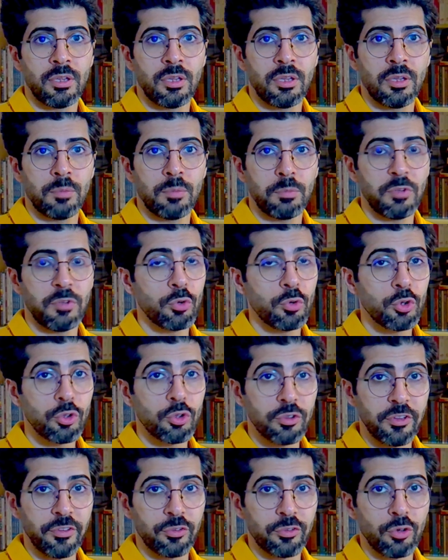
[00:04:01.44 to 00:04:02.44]
Before you
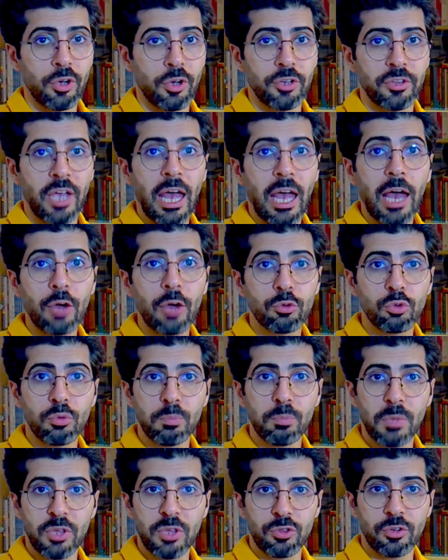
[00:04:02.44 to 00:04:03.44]
decide how to
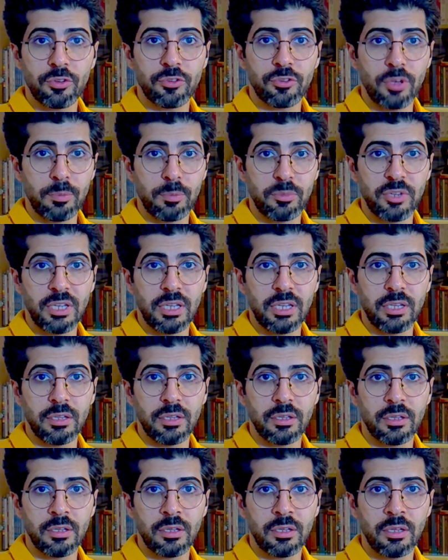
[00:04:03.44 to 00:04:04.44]
measure something,
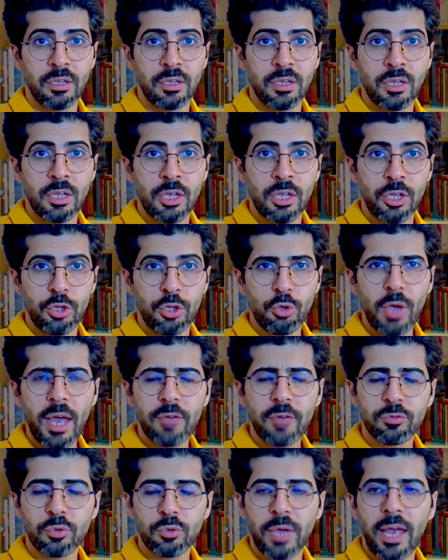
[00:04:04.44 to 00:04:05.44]
you
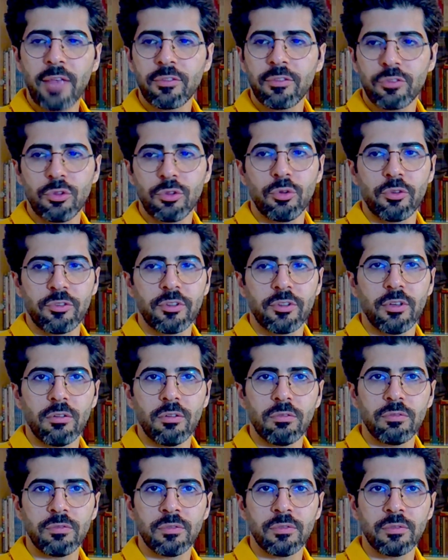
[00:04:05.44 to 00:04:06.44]
have to ask
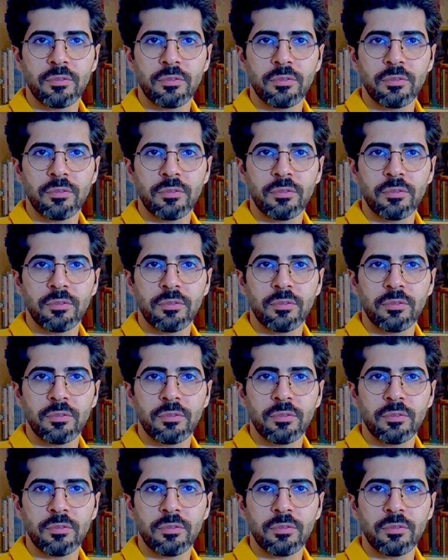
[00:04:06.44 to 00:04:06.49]
yourself,